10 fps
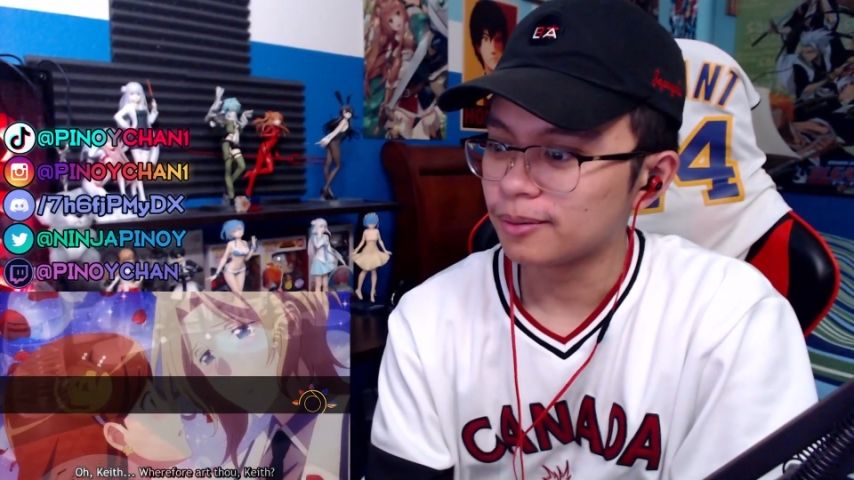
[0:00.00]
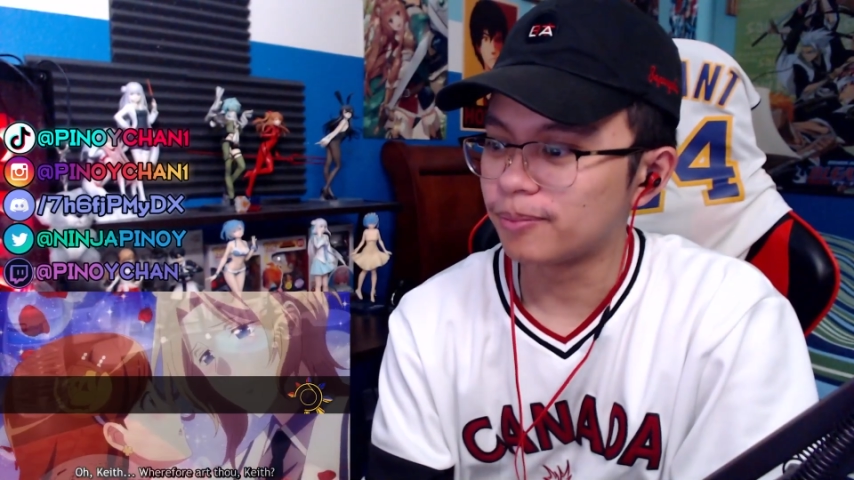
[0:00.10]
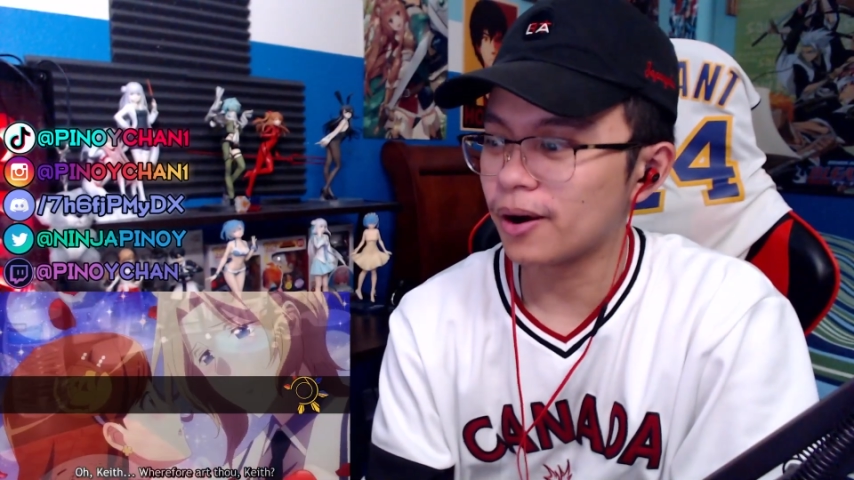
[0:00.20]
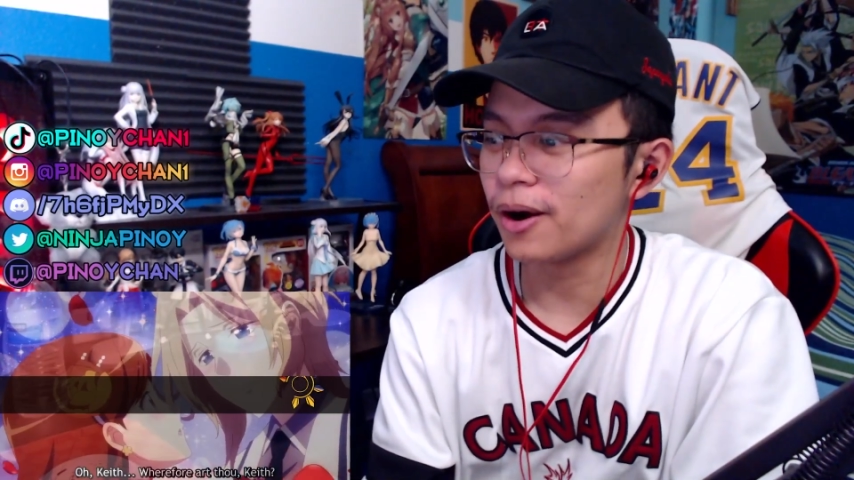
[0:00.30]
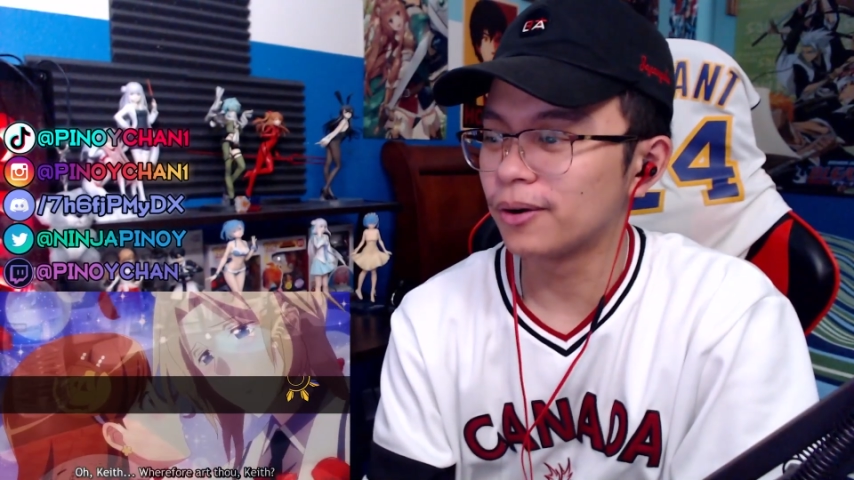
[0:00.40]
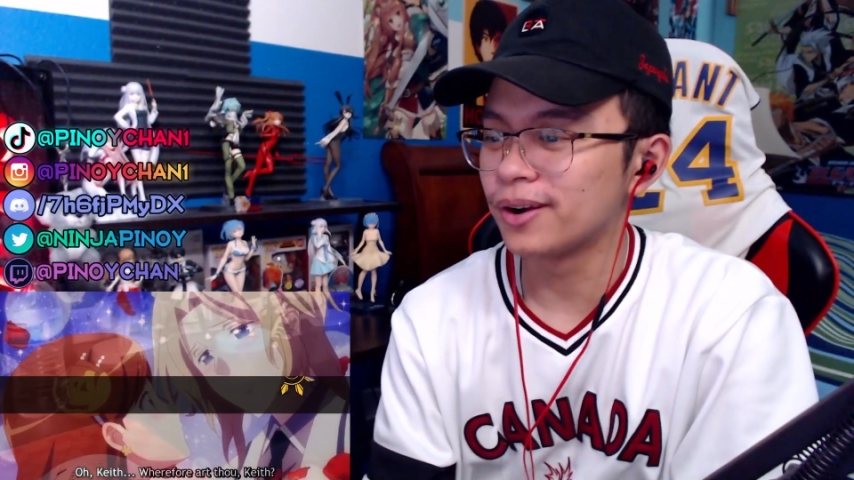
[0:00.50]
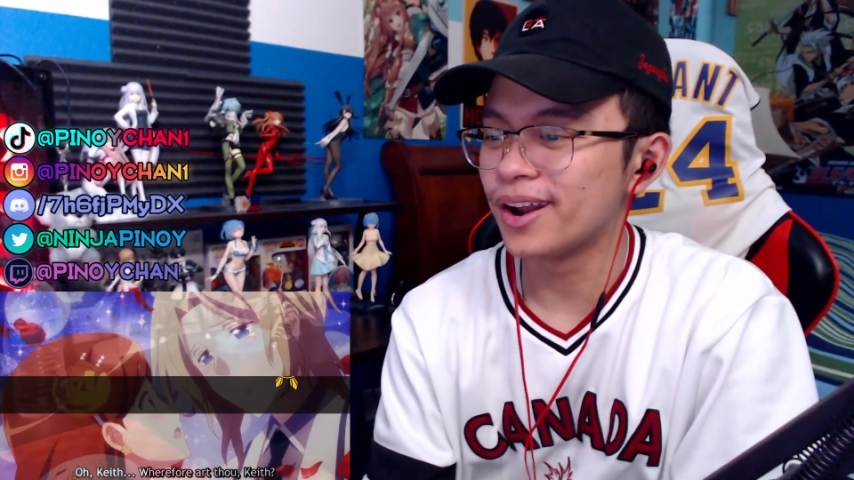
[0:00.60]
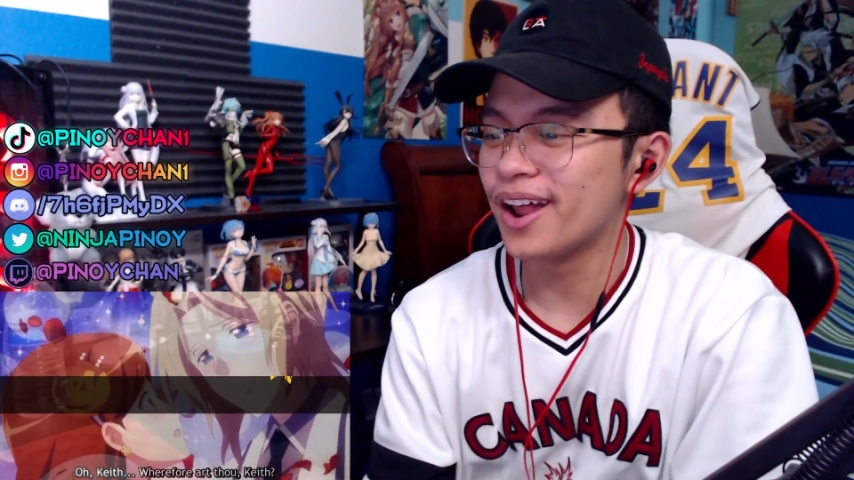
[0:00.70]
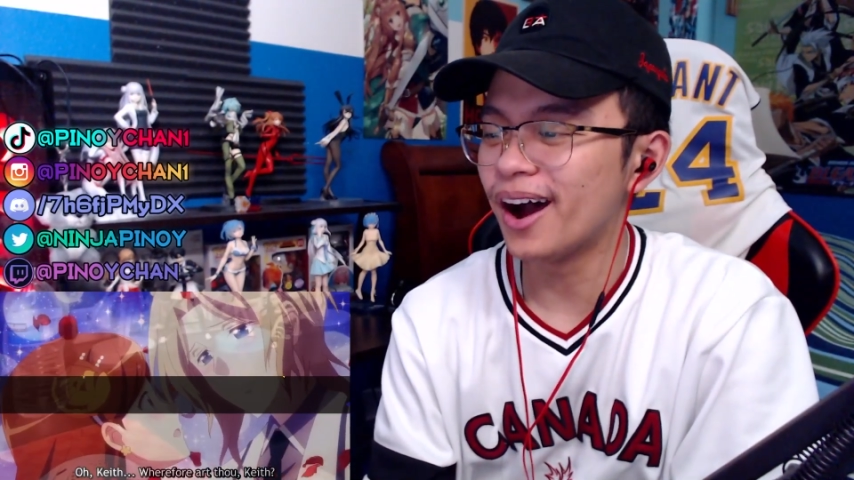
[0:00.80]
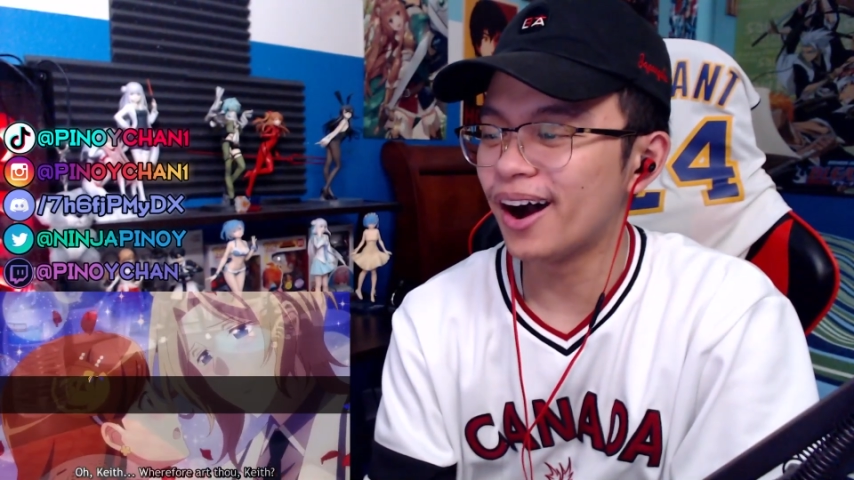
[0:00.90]
Bro,
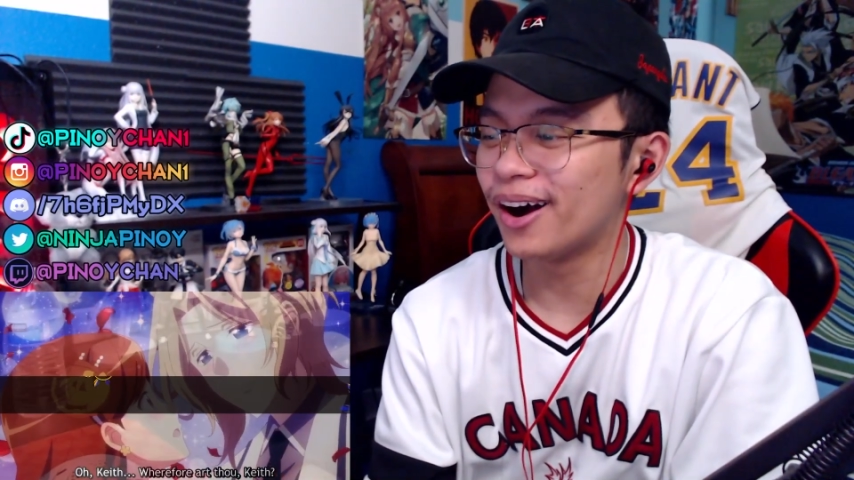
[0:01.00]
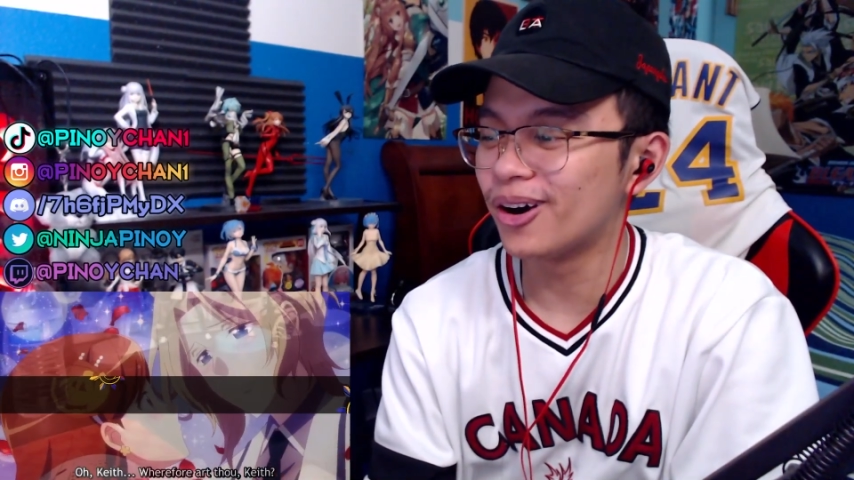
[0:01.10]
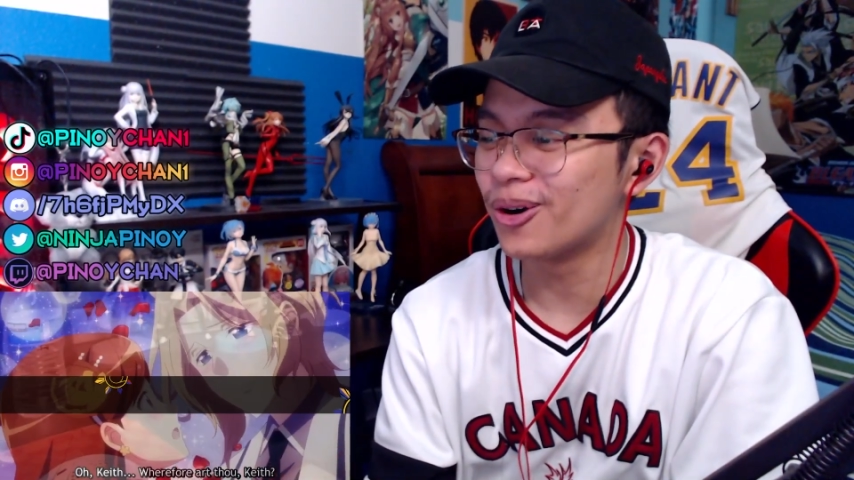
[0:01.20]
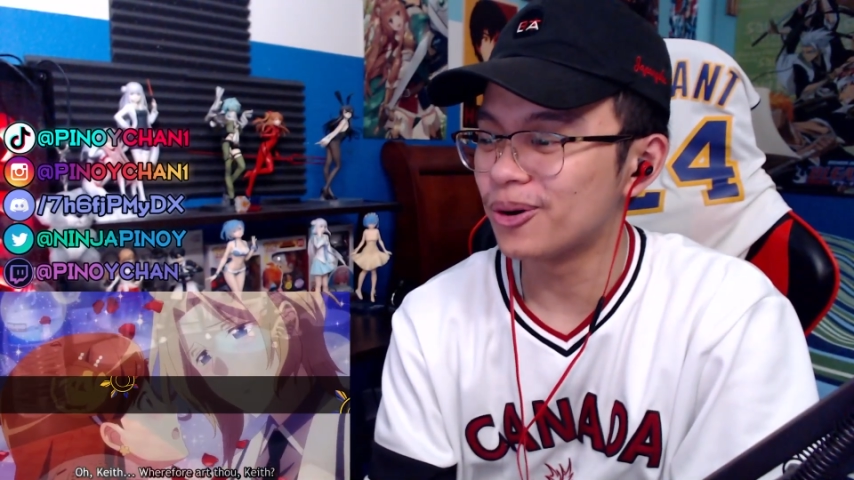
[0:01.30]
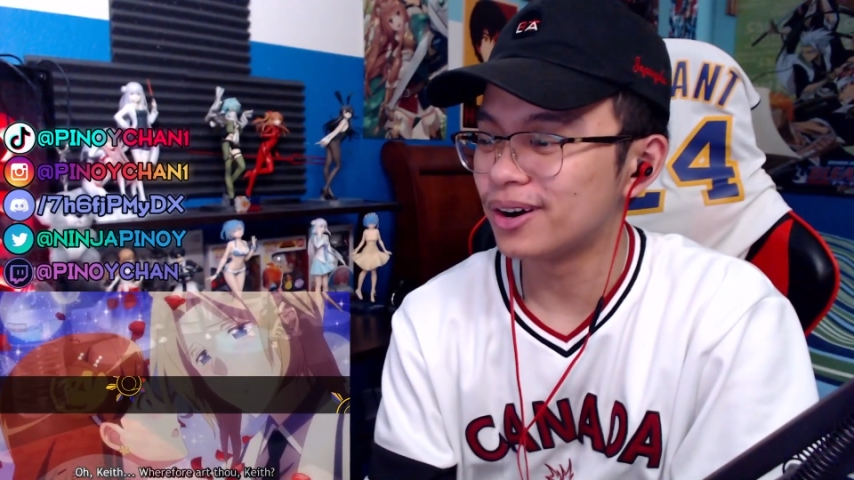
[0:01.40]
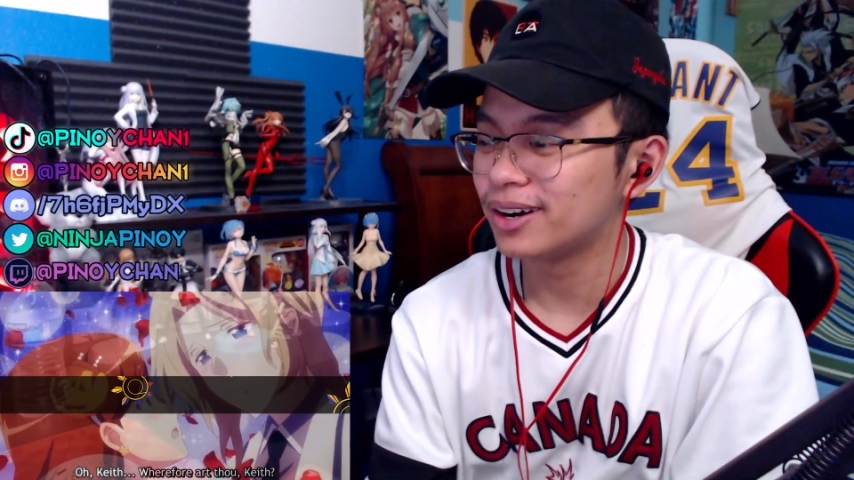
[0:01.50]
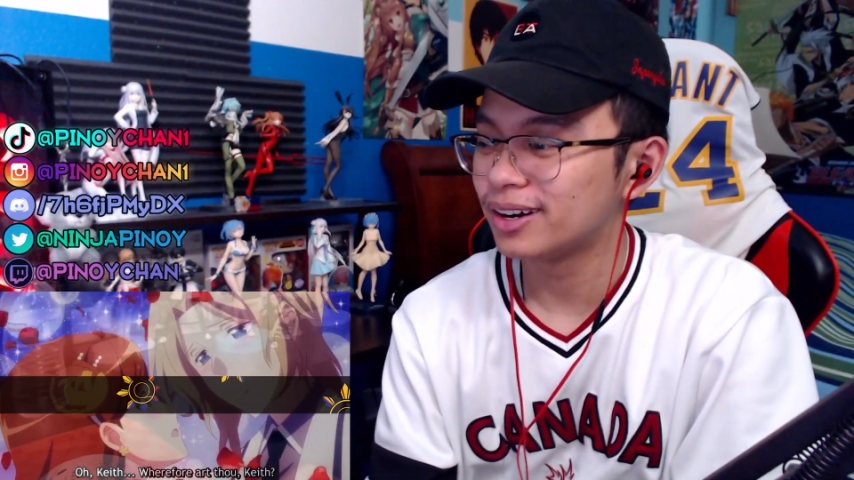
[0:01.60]
no.